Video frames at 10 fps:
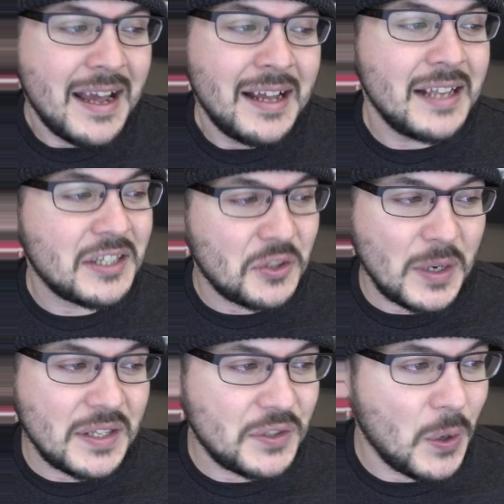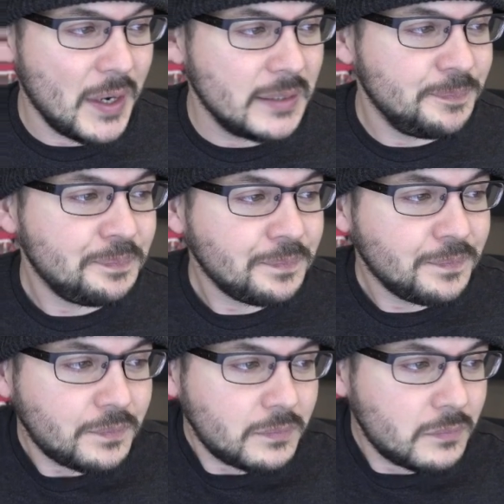Let's just read the story.
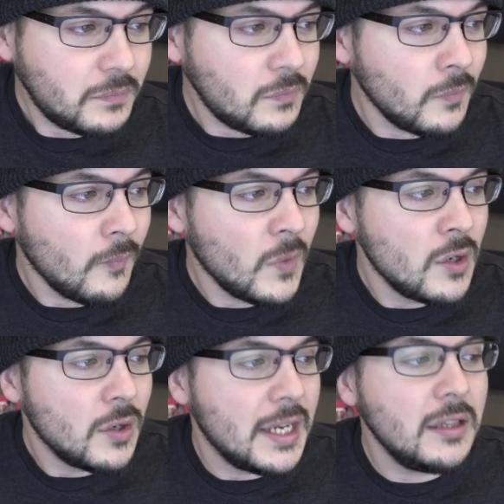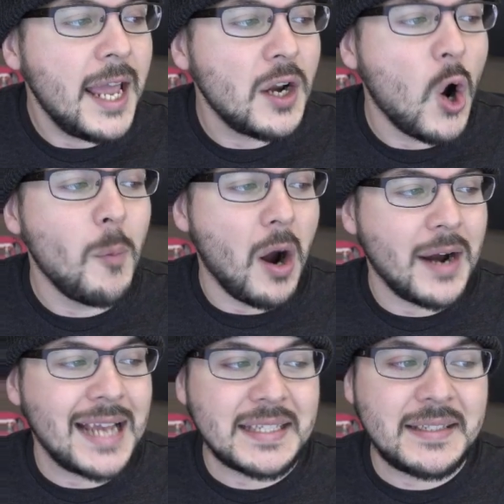Ilhan Omar
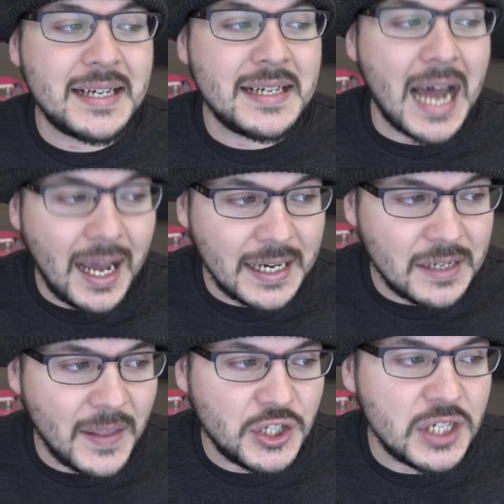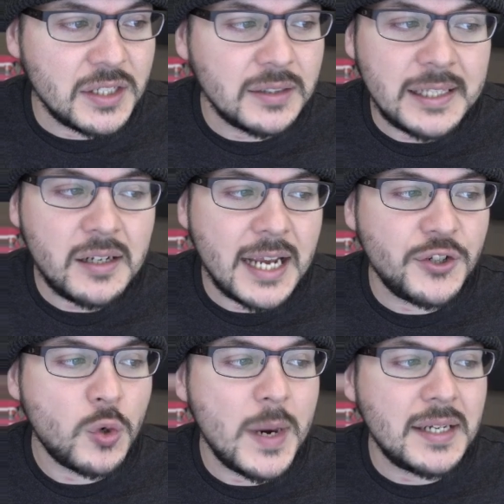has denied that she deleted a
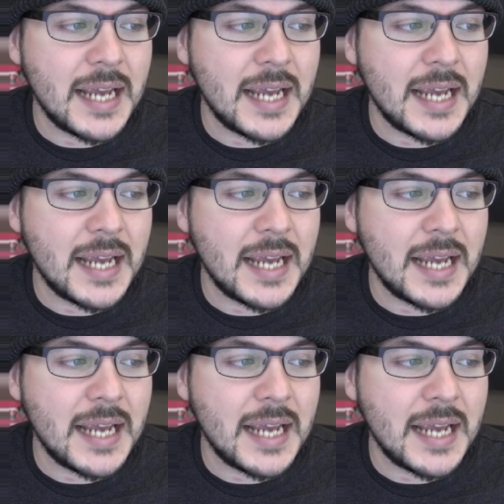tweet